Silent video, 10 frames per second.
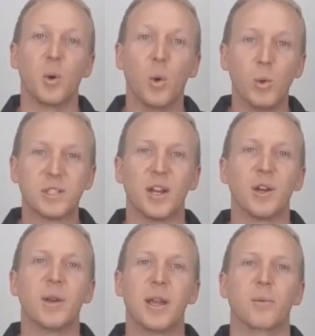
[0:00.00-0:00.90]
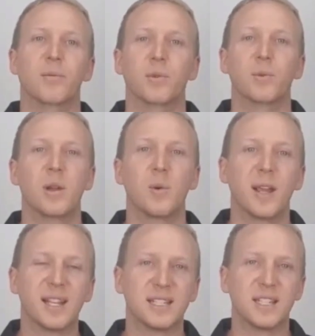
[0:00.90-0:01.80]
also helpful
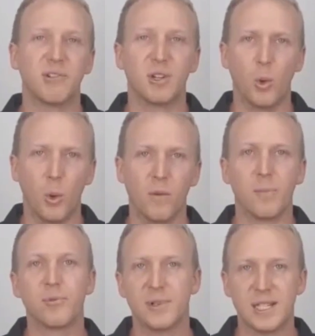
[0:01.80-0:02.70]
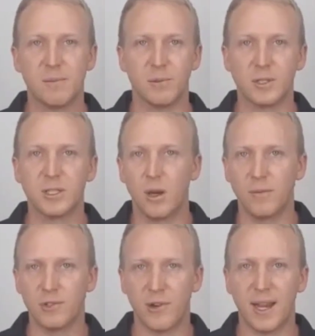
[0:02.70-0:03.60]
when considering all of the principles
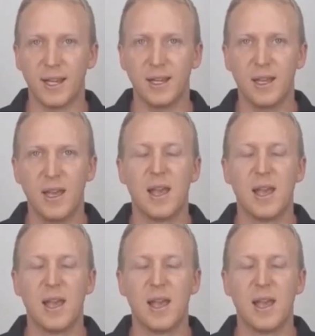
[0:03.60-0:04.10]
of training